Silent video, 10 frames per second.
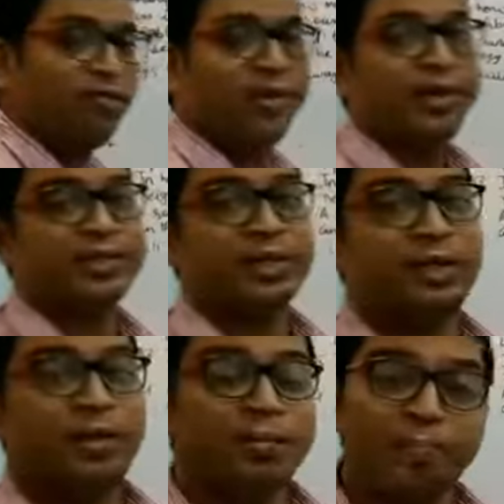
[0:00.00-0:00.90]
ways,
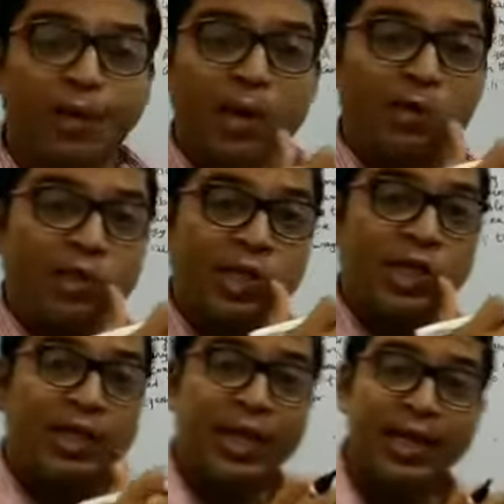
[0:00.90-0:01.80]
because in
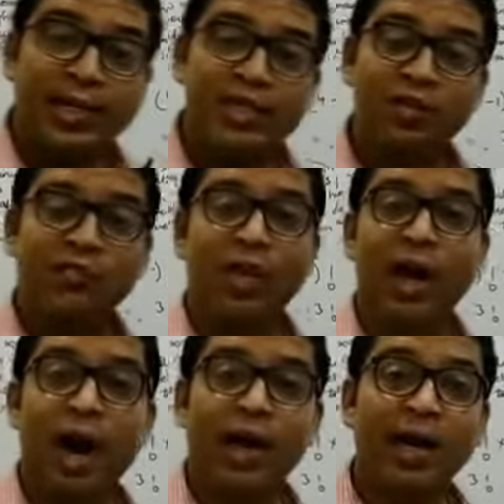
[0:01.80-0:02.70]
the case of the
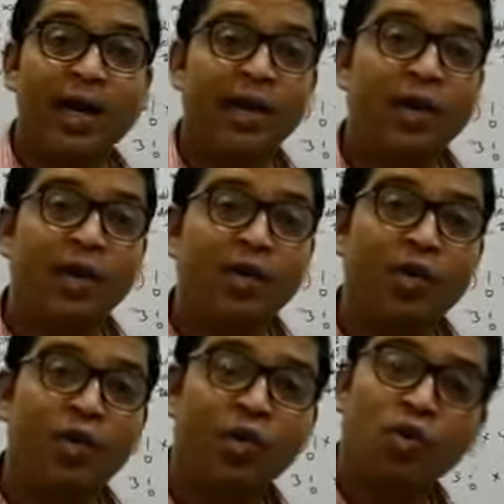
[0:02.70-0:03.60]
garland,
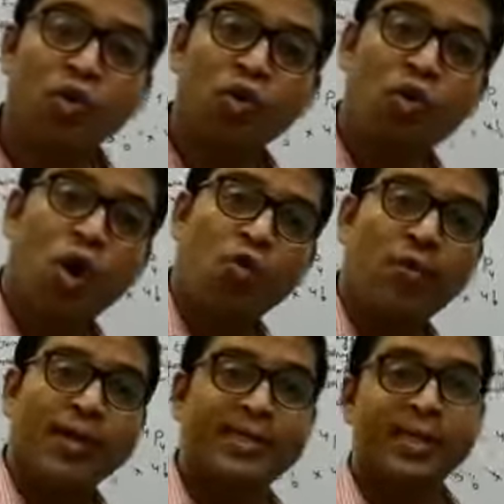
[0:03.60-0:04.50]
no
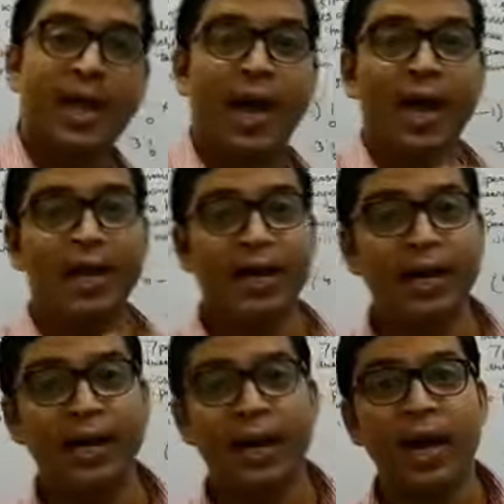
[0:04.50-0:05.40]
clockwise and
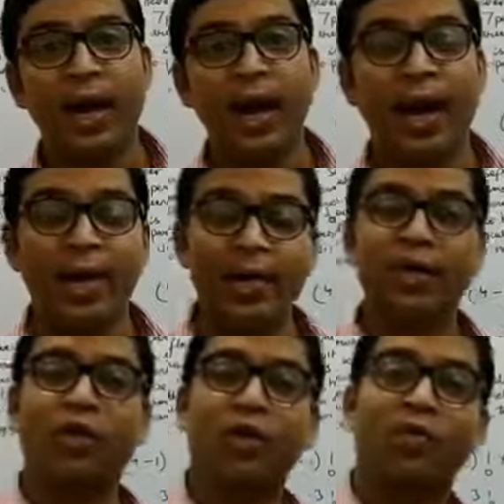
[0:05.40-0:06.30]

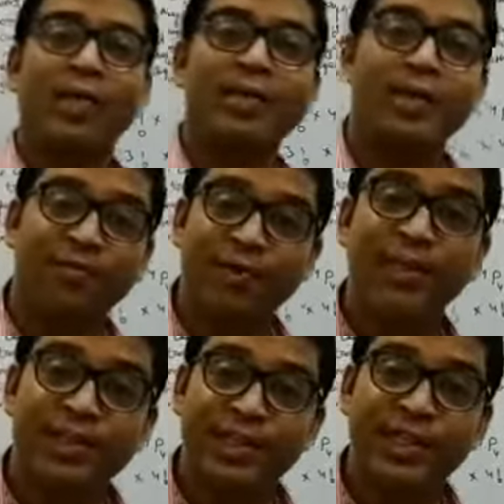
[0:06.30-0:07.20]
anti-clockwise
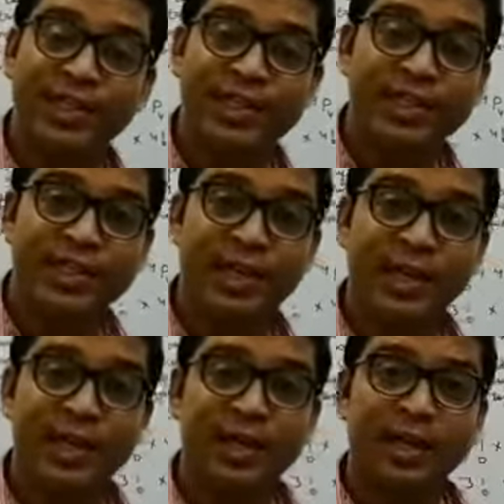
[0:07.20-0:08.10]
differentiation is
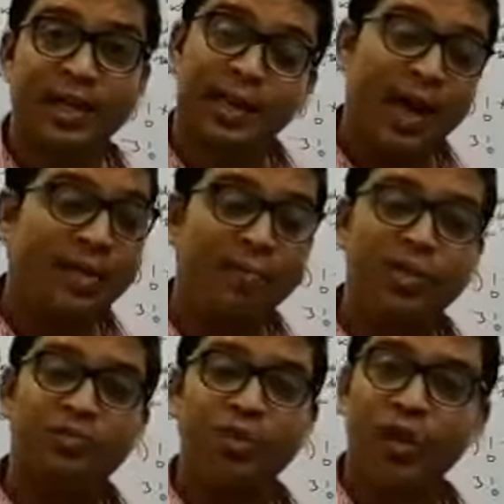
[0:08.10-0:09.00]
there. That
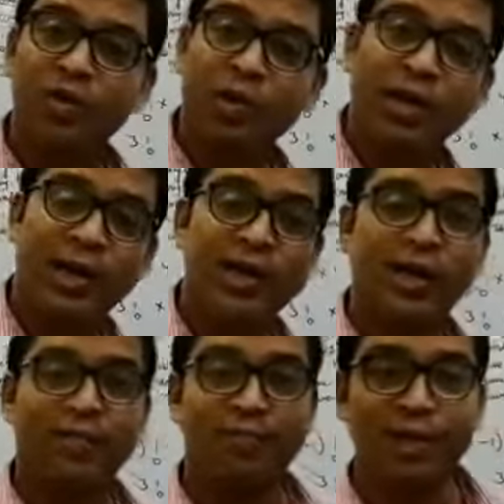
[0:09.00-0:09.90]
means we are not getting
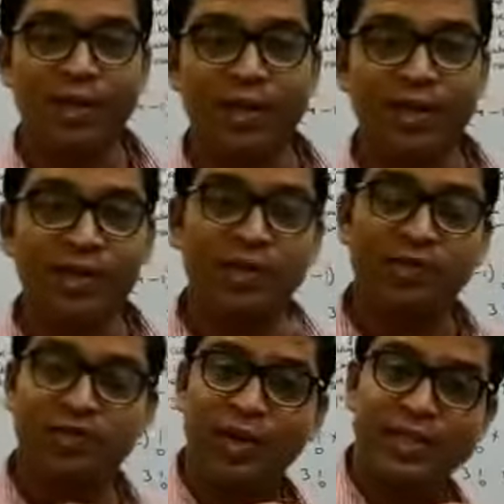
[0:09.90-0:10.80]
different things if
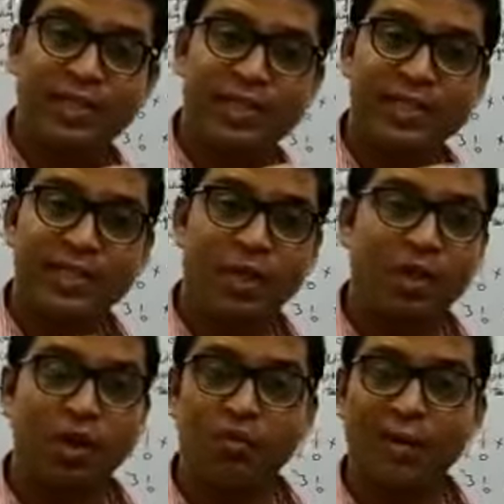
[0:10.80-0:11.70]
we are changing the
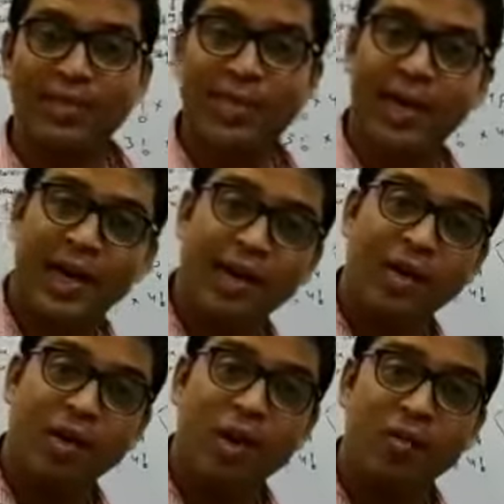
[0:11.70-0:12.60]
clockwise and
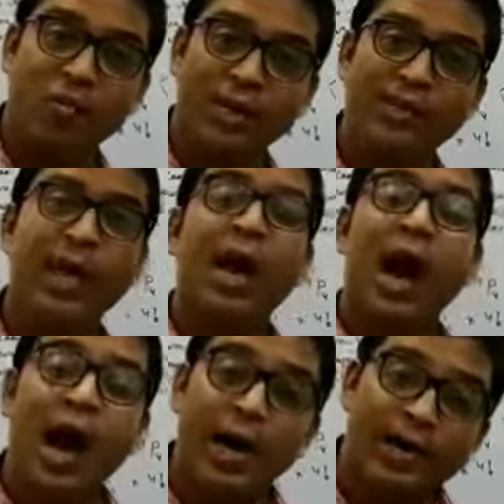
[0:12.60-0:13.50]
anti-clockwise
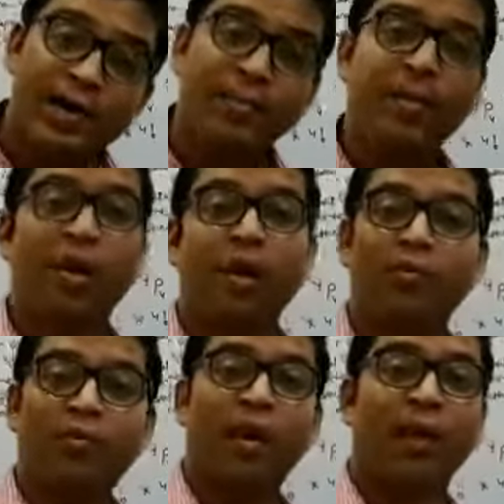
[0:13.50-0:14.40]
item
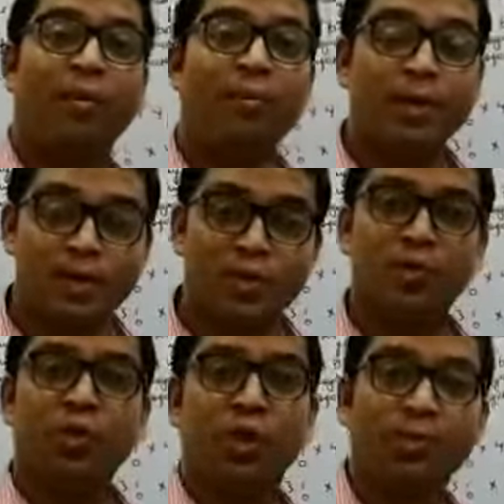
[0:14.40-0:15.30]
of a
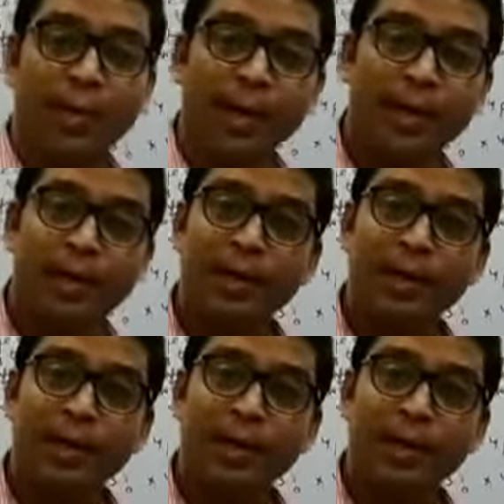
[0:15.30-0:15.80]
particular way.